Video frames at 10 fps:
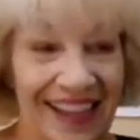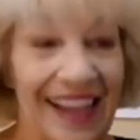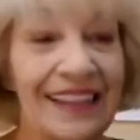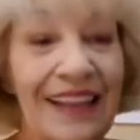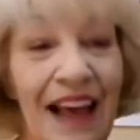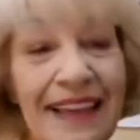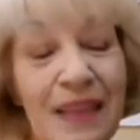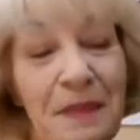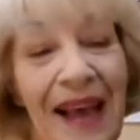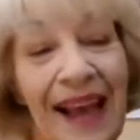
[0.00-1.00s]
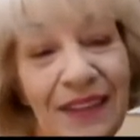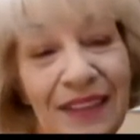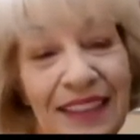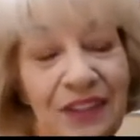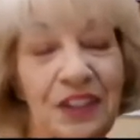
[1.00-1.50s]
I like the
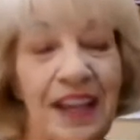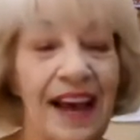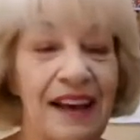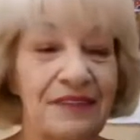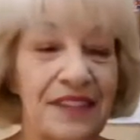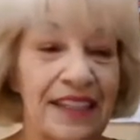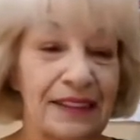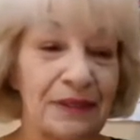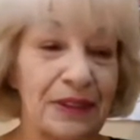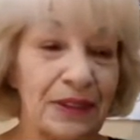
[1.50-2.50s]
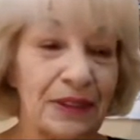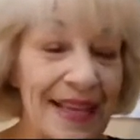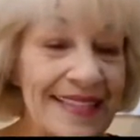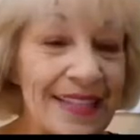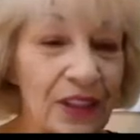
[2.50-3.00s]
background you have there where it
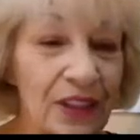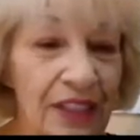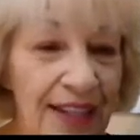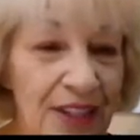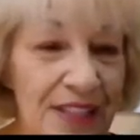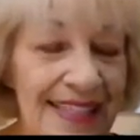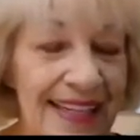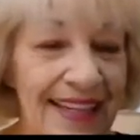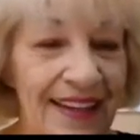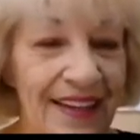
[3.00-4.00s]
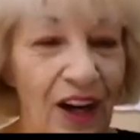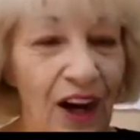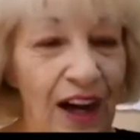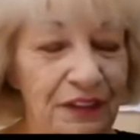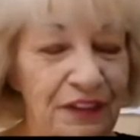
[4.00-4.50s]
makes it look like you're sitting in a
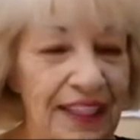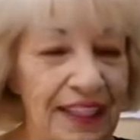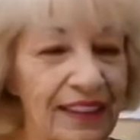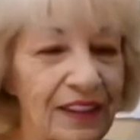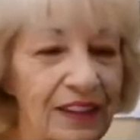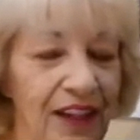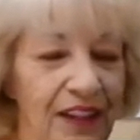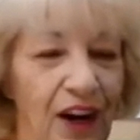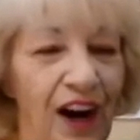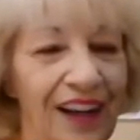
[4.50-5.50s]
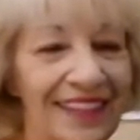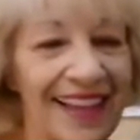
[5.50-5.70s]
hot vehicle on a hot